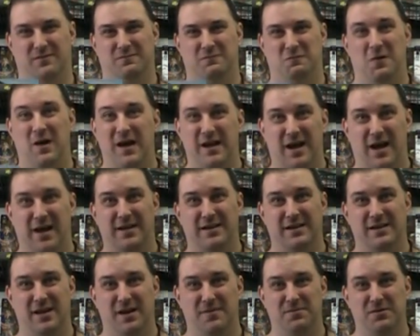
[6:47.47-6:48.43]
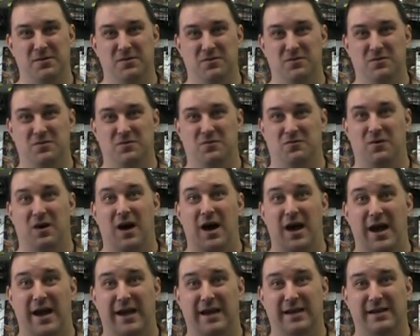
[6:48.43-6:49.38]
Why IDW?
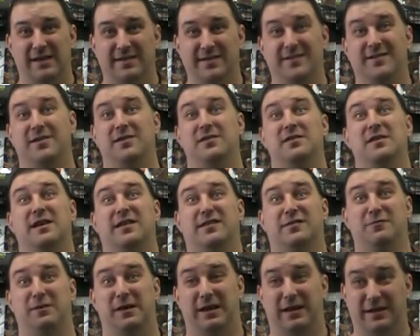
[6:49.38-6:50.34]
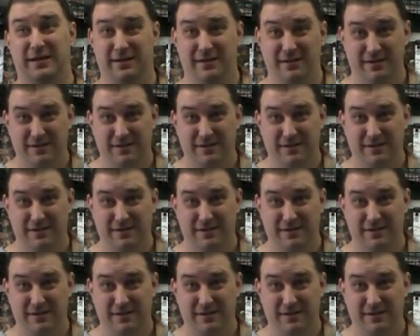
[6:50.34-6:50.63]
Why? See you next week.